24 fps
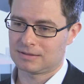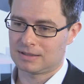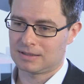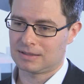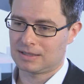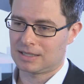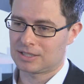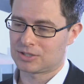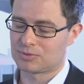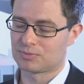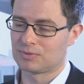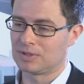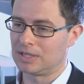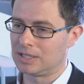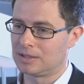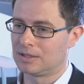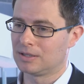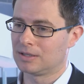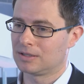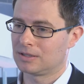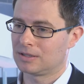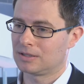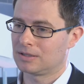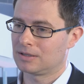that's really
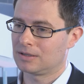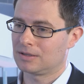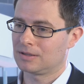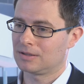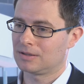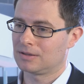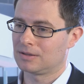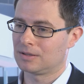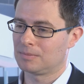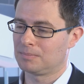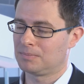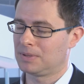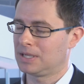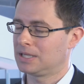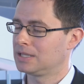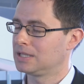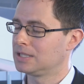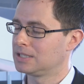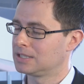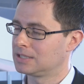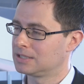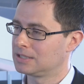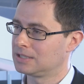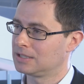the big
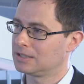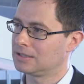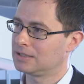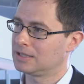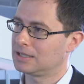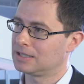thesis here.